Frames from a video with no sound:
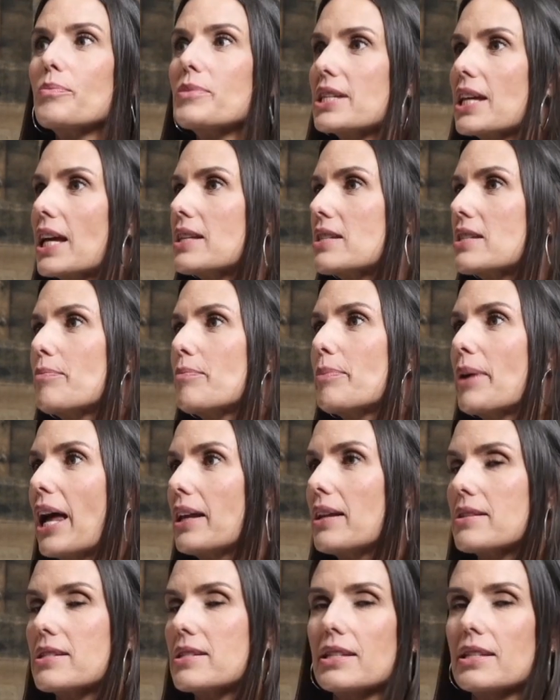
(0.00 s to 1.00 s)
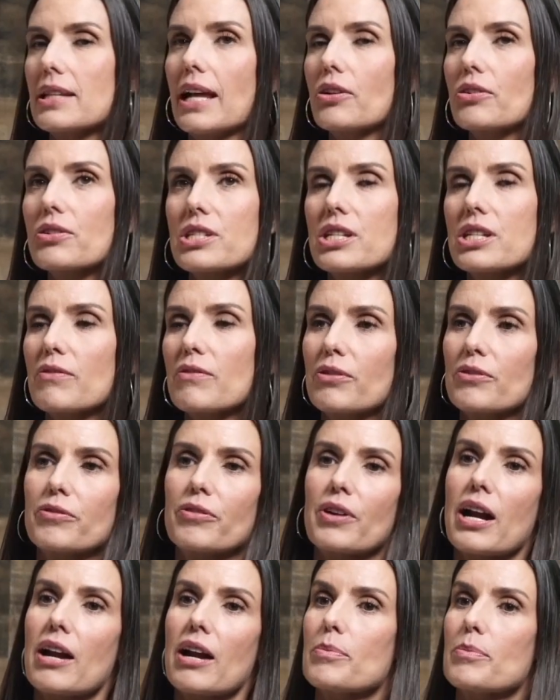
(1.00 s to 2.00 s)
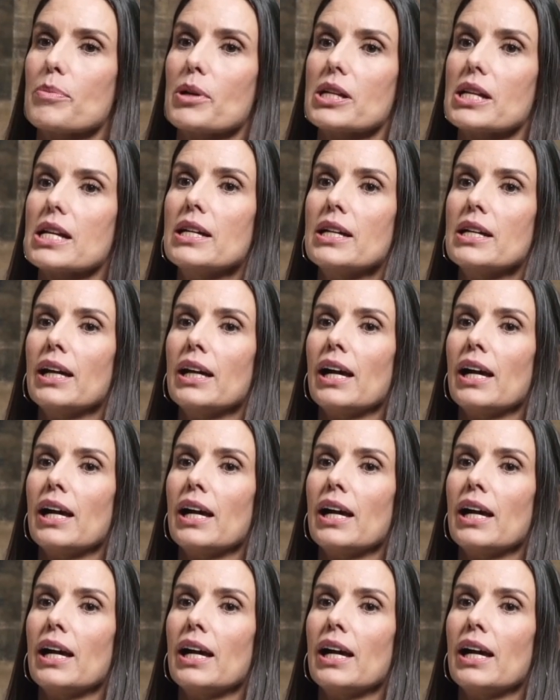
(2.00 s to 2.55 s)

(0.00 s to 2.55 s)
sense of balance, and that looks different for everybody.